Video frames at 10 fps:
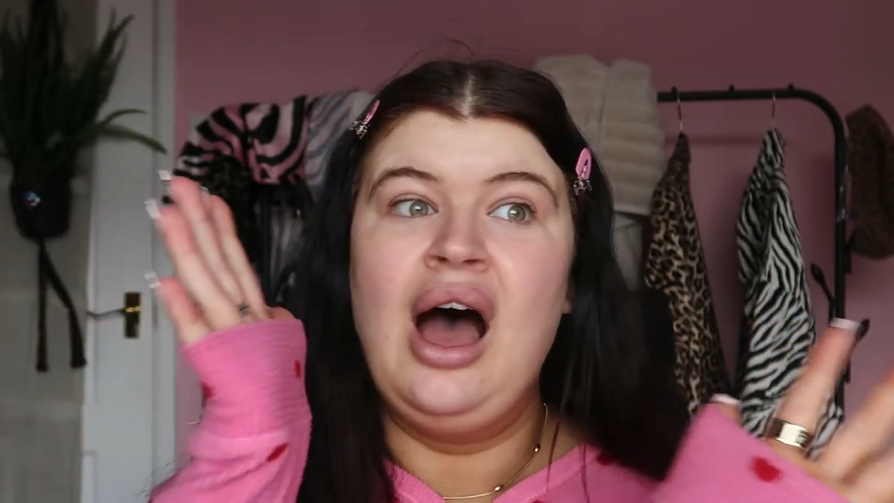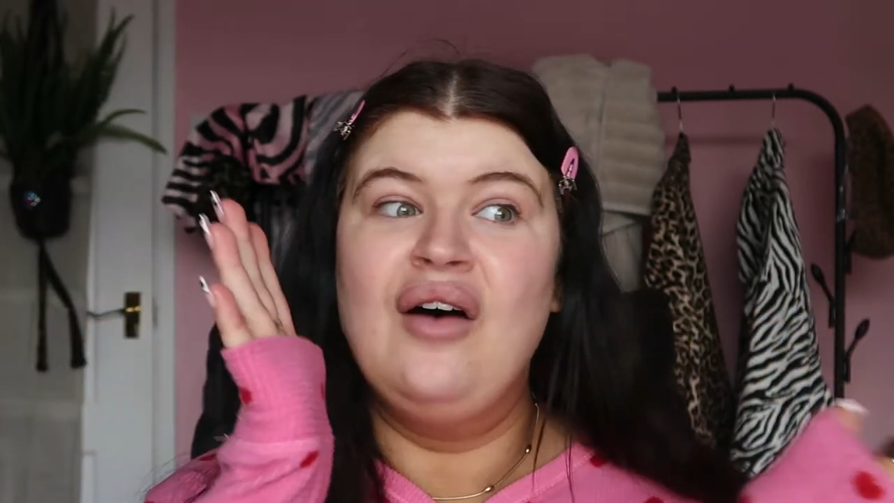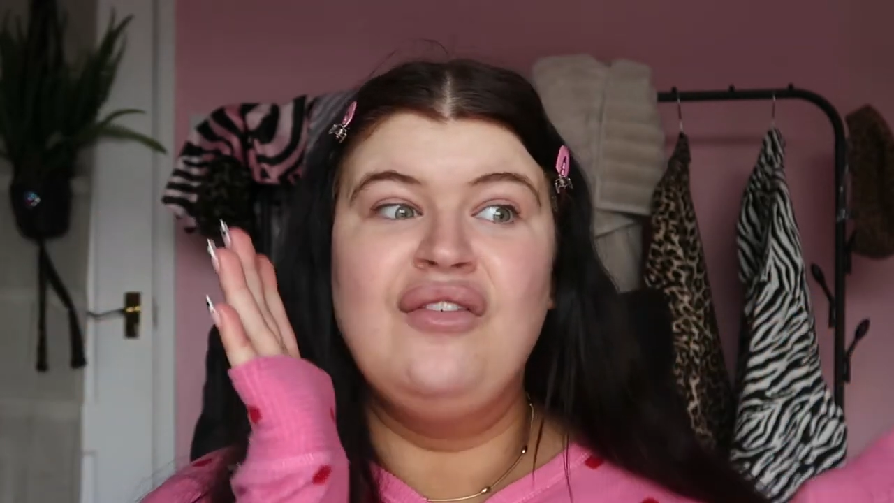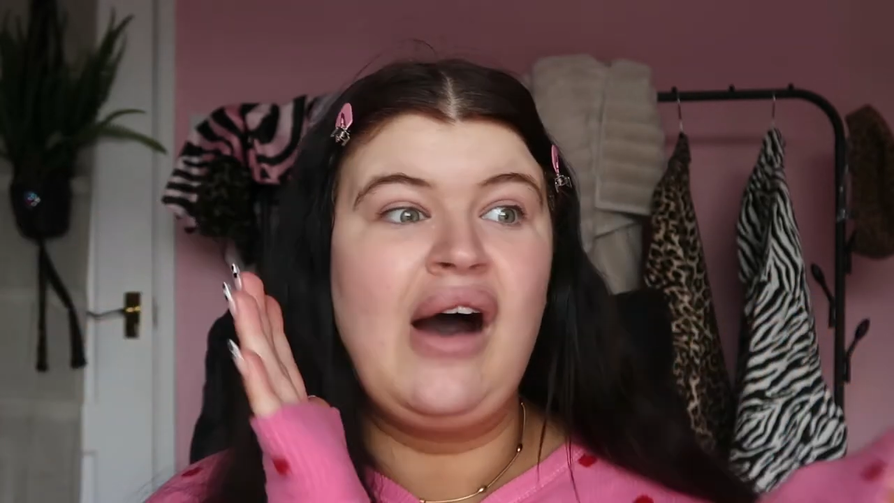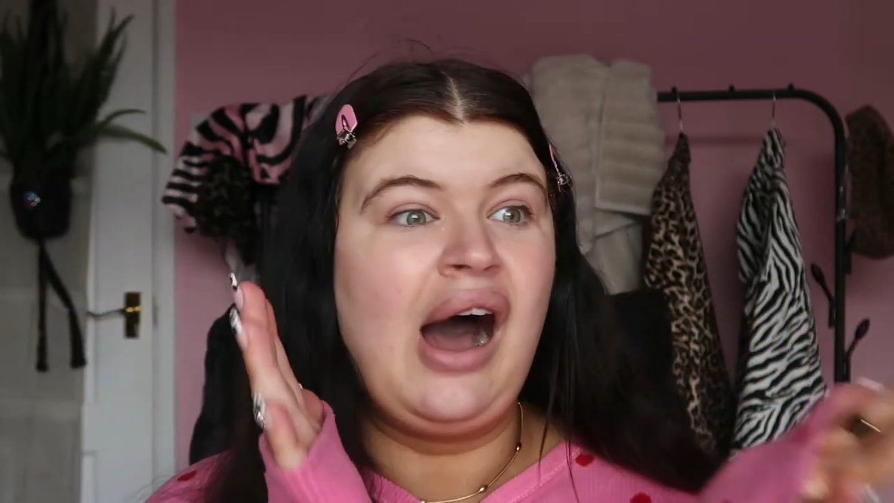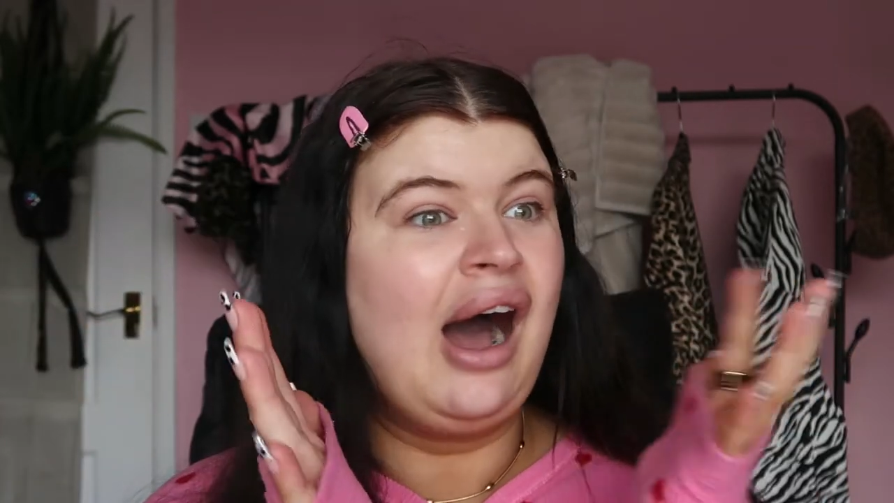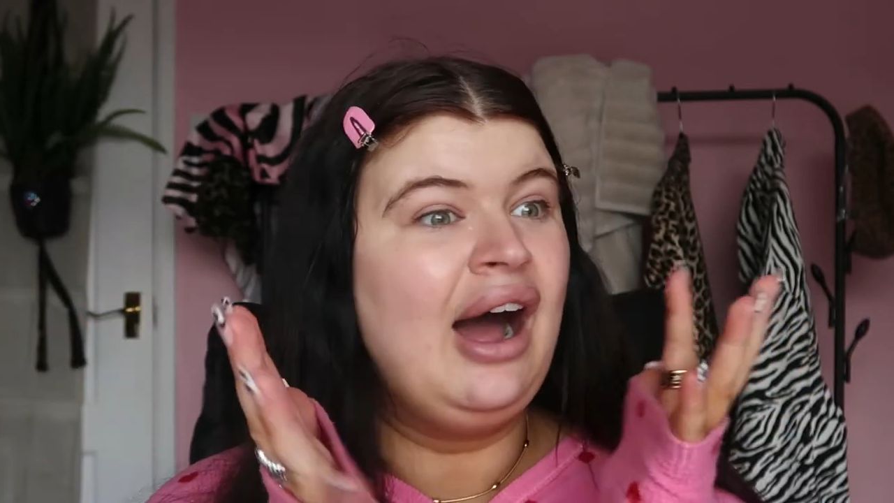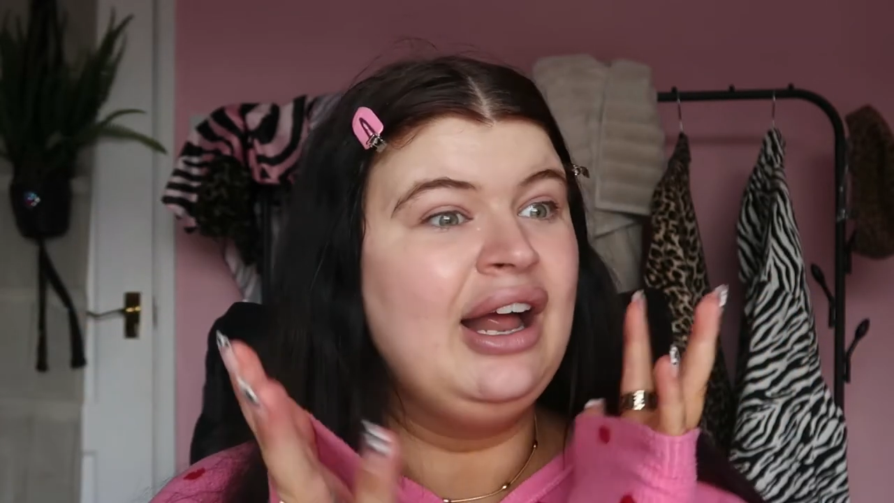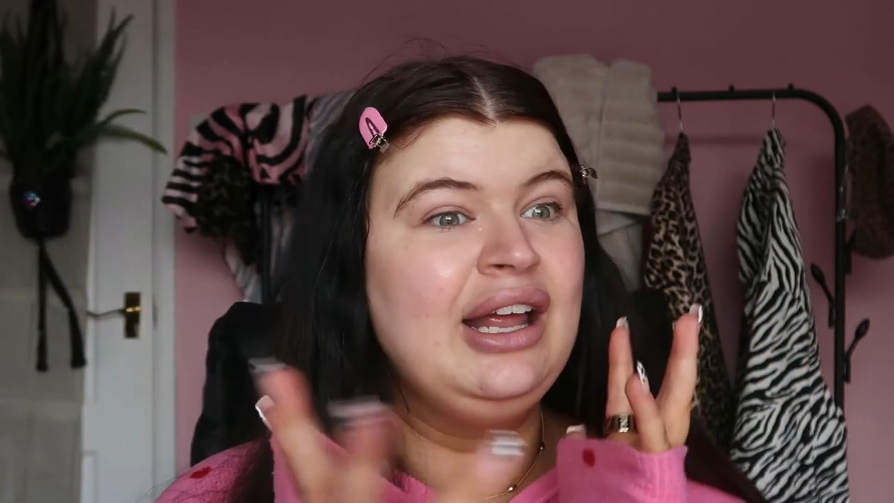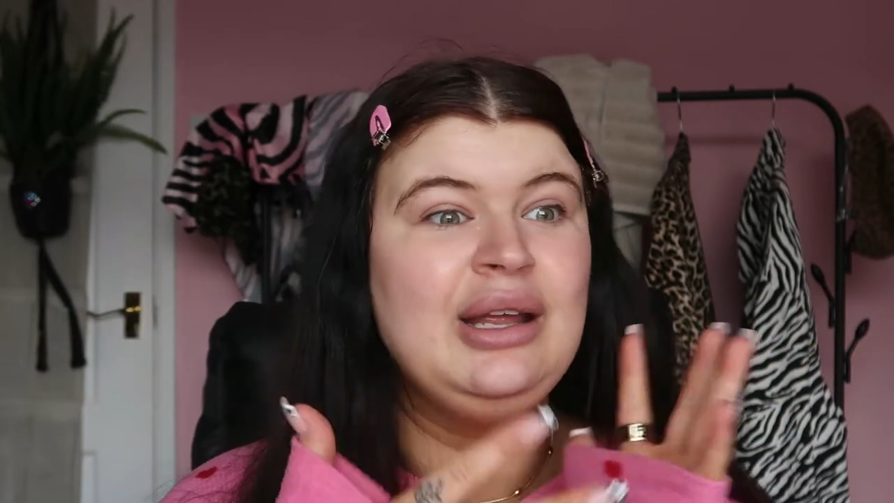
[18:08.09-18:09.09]
a
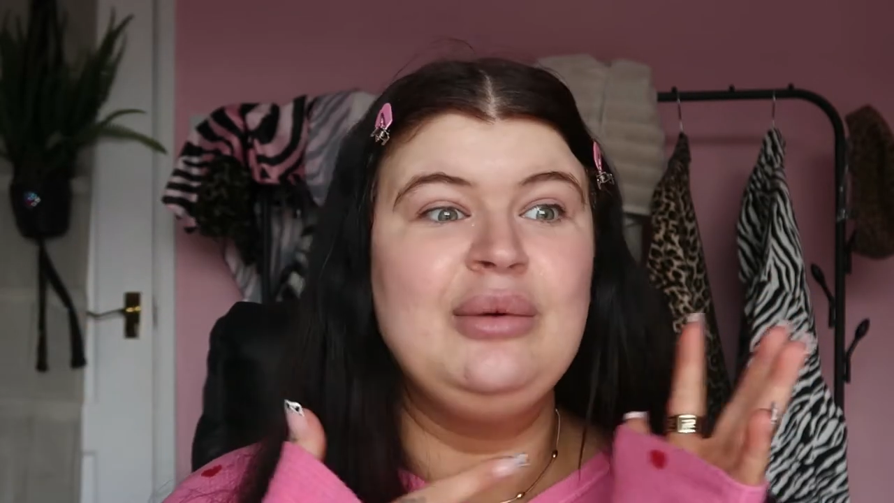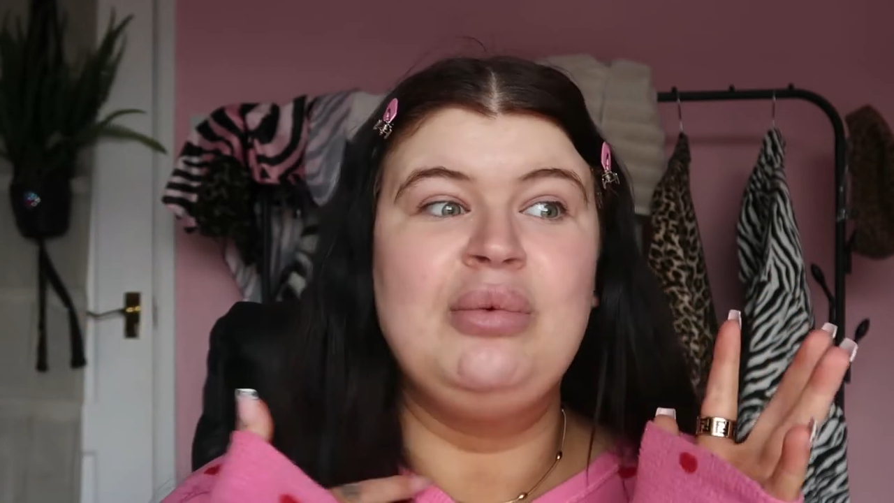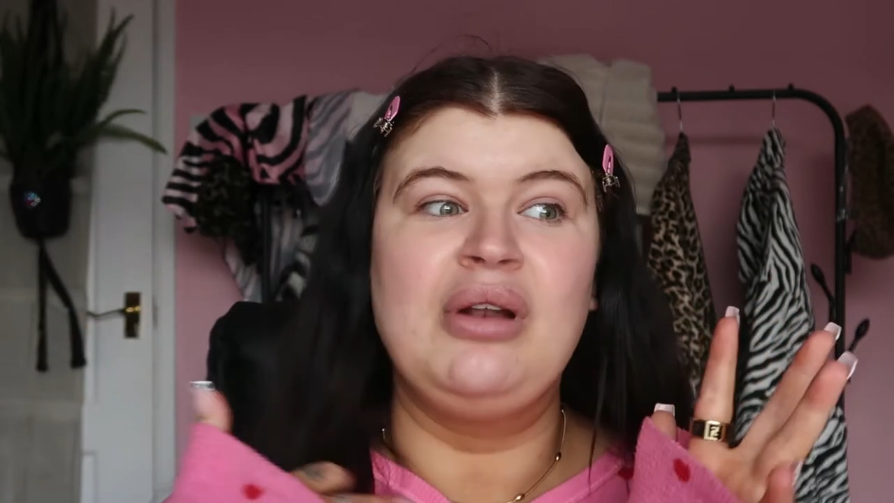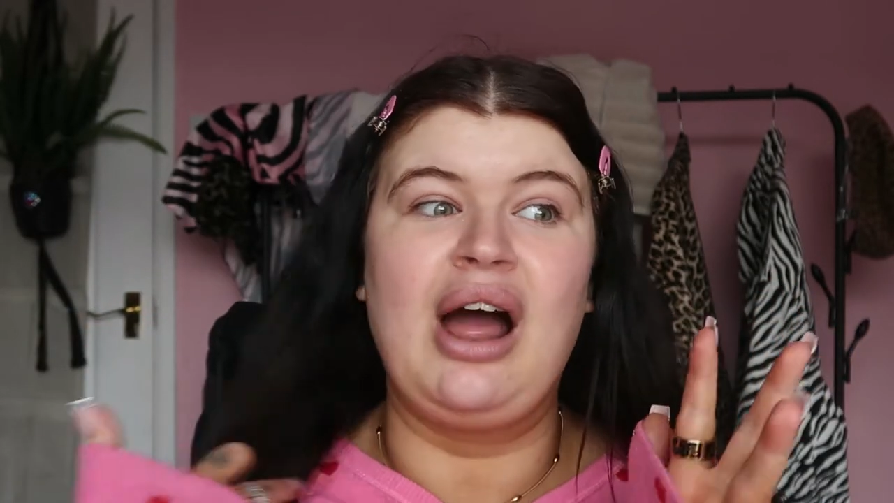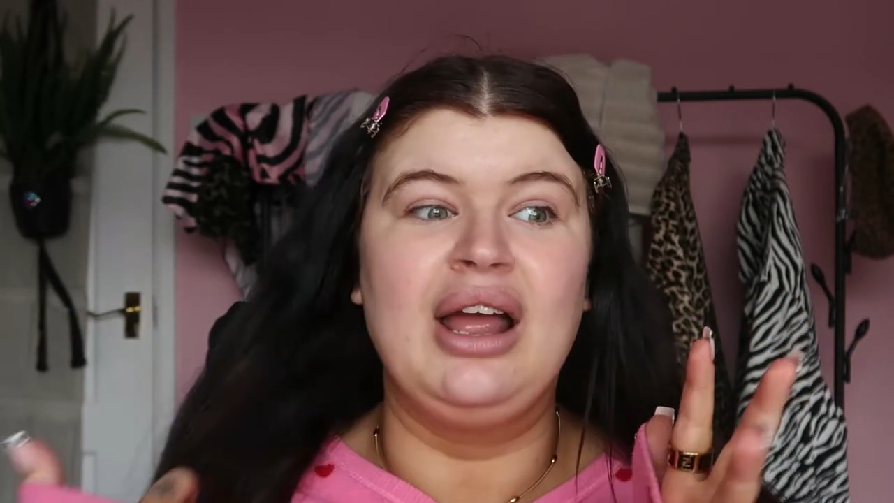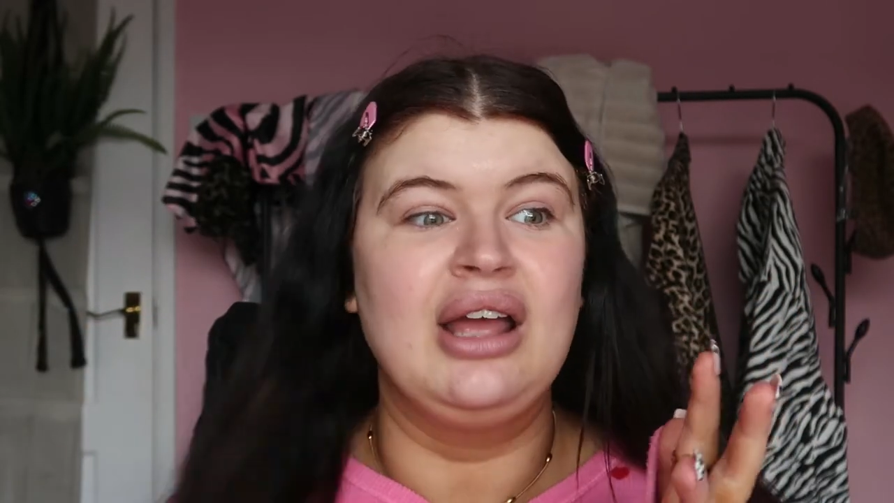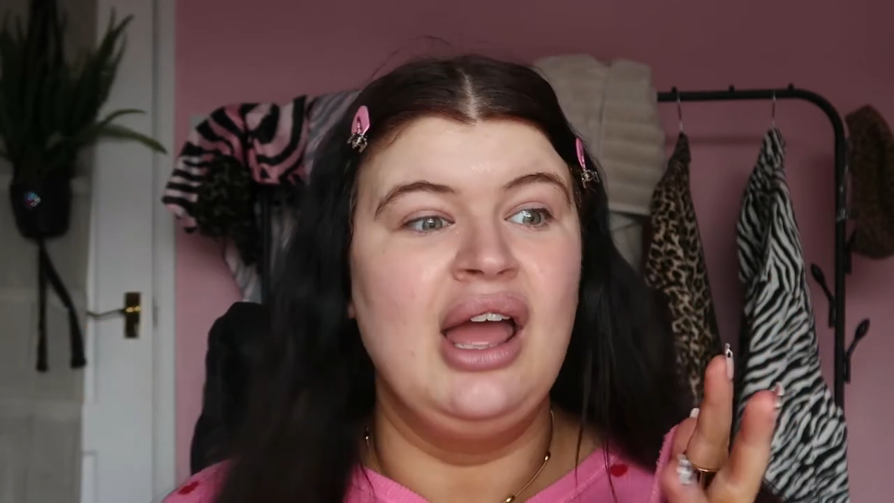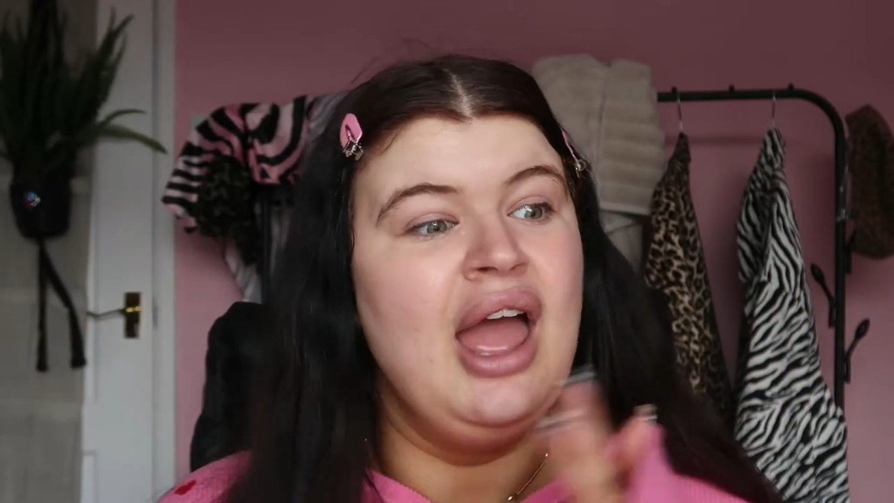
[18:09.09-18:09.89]
vibe,